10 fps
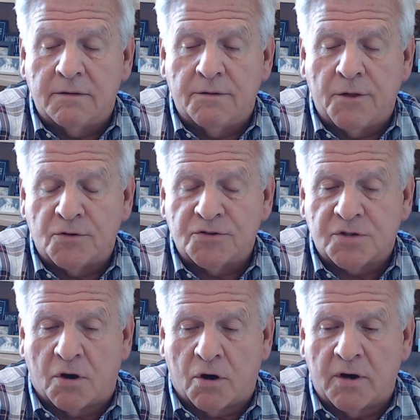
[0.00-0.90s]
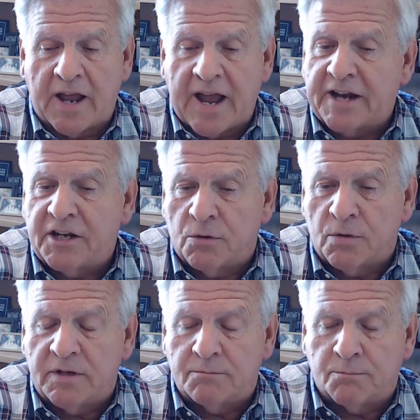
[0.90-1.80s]
those aren't
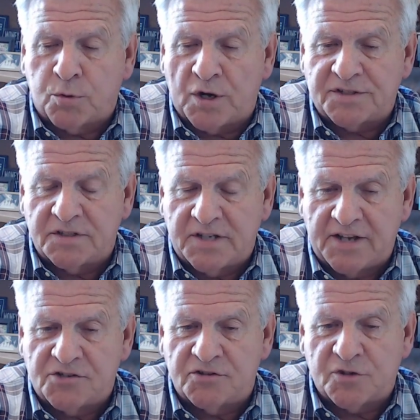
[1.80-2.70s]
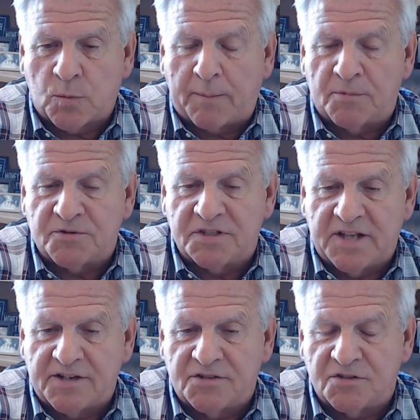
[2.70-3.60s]
accurate presentations or
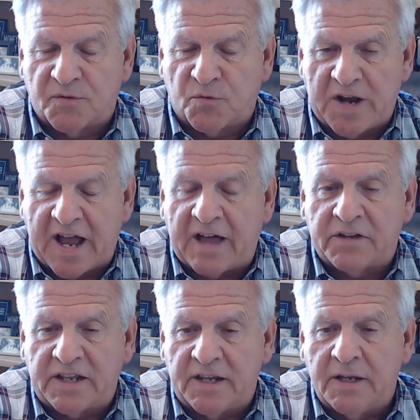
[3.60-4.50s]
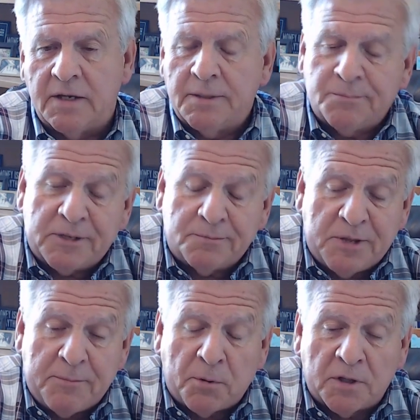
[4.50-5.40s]
representations of reality, but
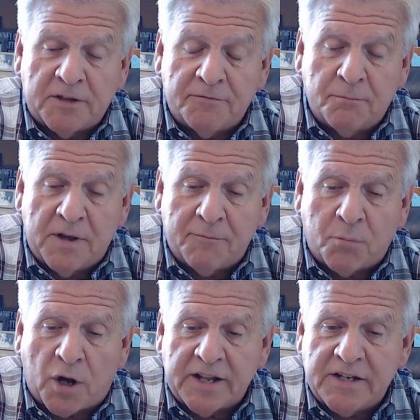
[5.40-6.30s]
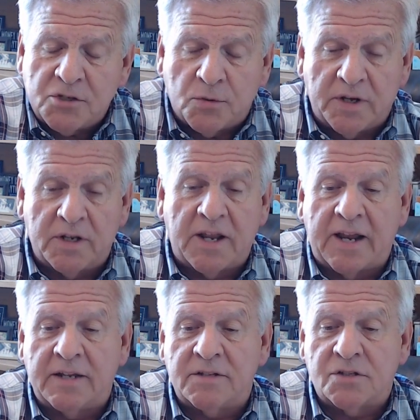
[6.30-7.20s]
people have bought into it.
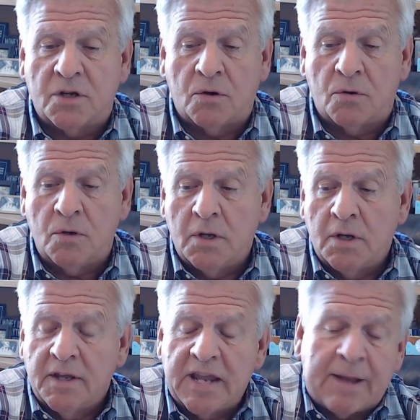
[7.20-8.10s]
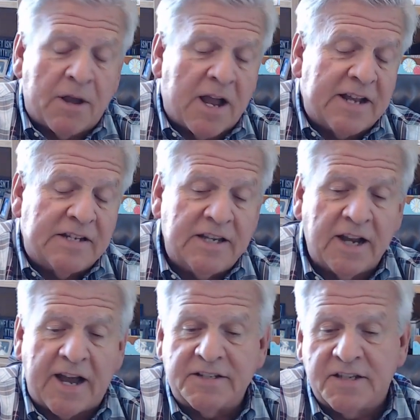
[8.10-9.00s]
And so, yeah, my IT
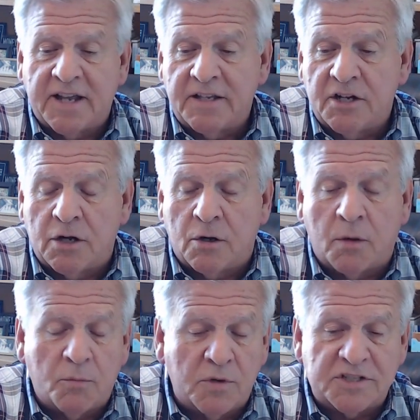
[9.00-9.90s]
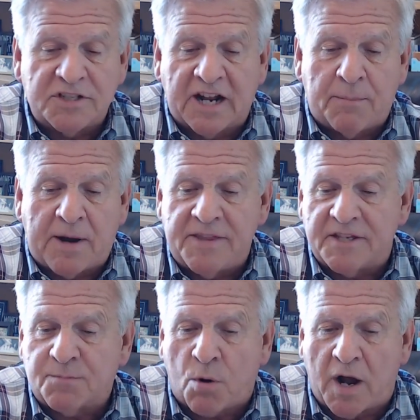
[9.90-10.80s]
guy said, we just got to buy
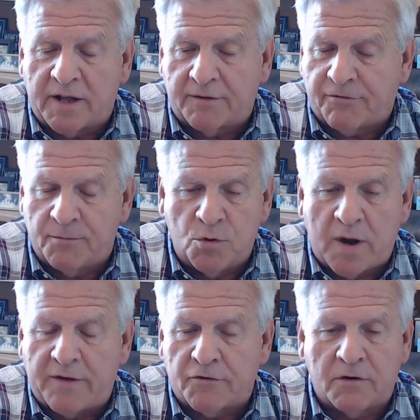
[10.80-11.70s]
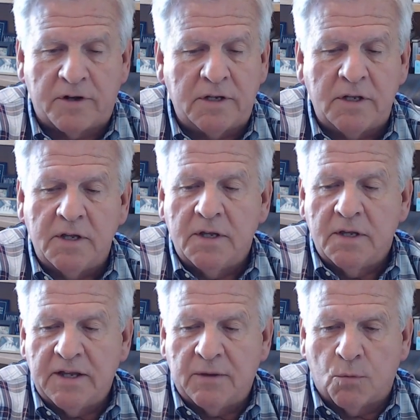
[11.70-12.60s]
this product from whoever, and
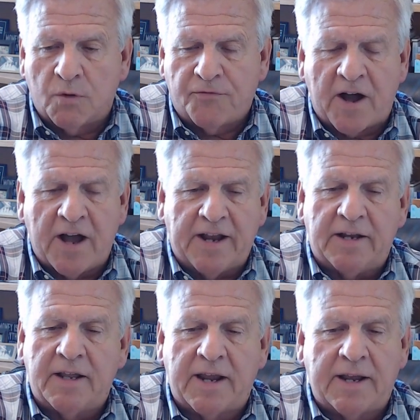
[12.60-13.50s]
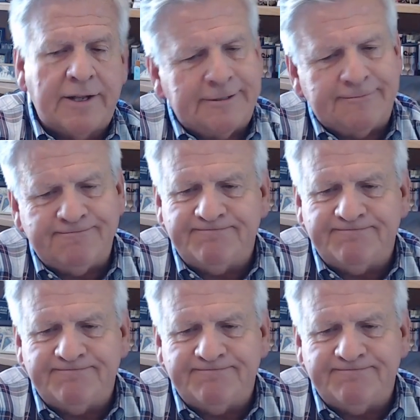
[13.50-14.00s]
we're fine. And